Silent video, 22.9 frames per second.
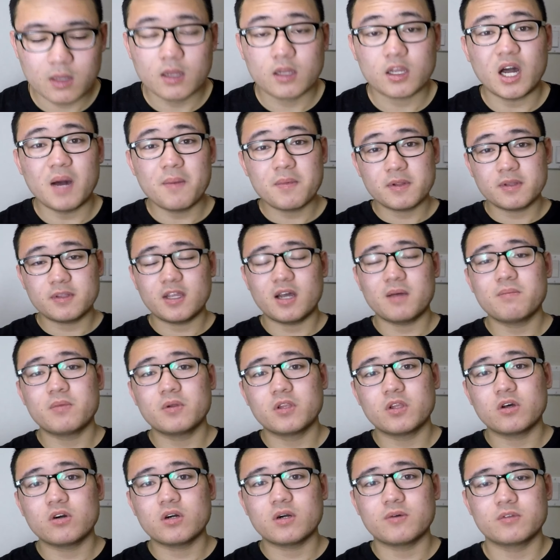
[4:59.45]
Comment it down
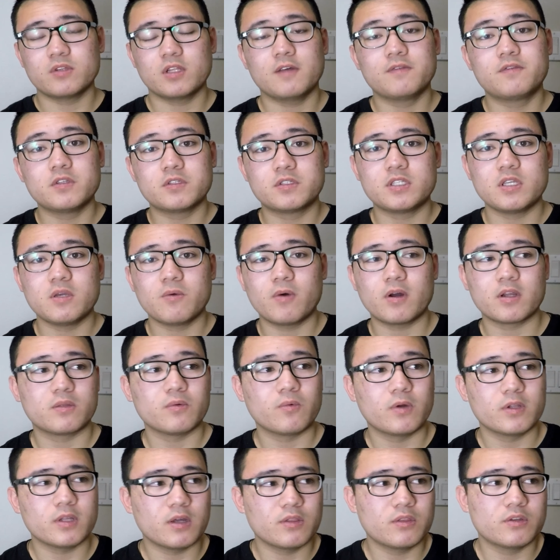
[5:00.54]
below. I would love to see
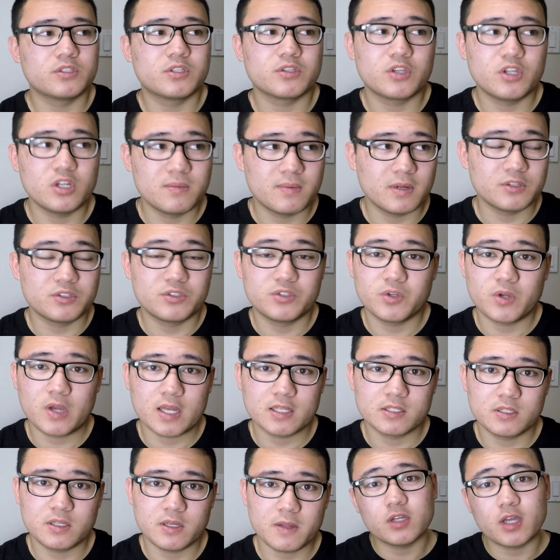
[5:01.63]
what other security measures you
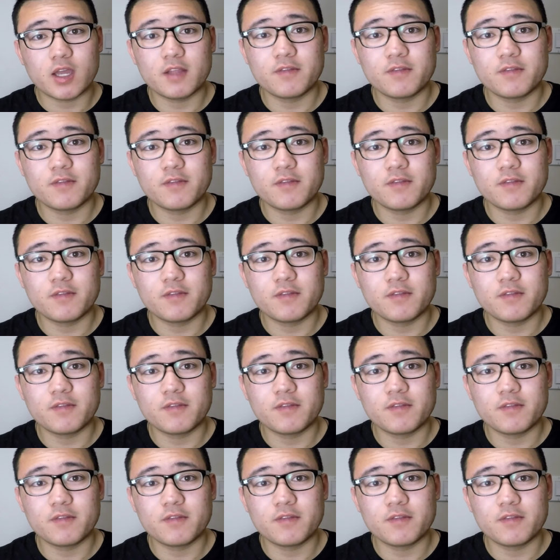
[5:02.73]
guys did.